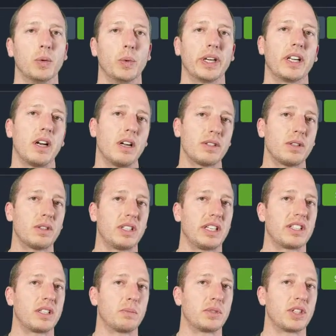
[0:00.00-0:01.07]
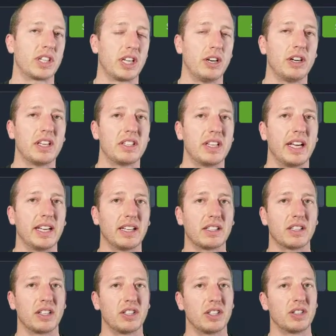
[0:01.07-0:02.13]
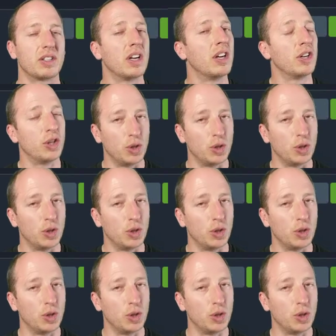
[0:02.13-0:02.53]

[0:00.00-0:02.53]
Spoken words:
We can also set some security settings such as